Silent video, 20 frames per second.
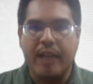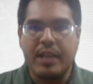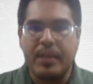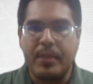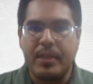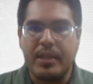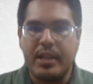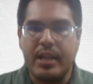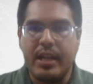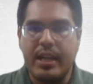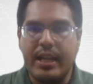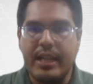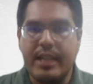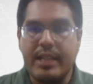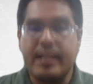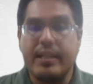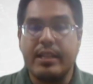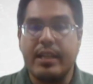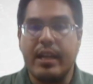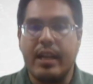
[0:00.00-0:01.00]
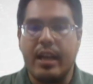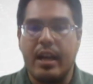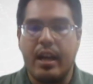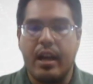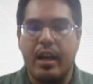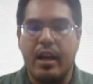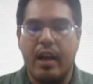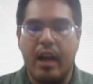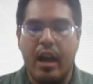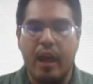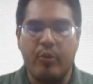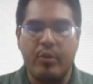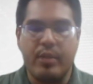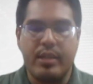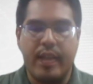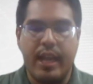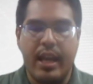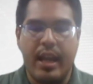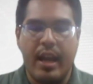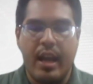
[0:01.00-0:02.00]
especially this is the, uh, I
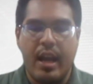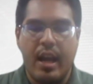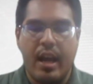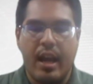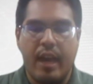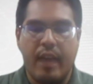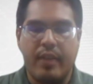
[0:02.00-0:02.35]
would say,